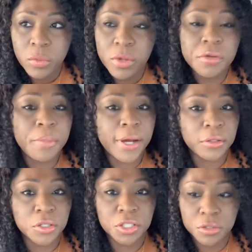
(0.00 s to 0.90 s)
whether
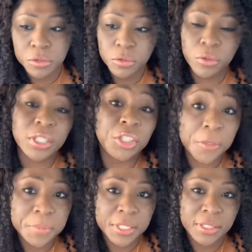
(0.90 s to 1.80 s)
biological or
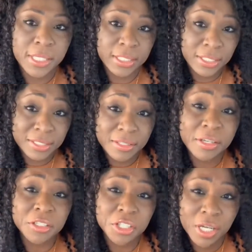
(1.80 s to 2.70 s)
adopted, that is
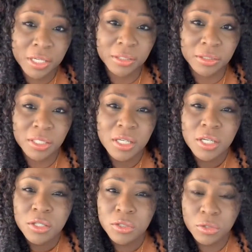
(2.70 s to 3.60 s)
their child.
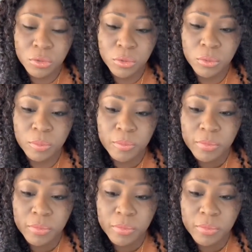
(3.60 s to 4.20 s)
So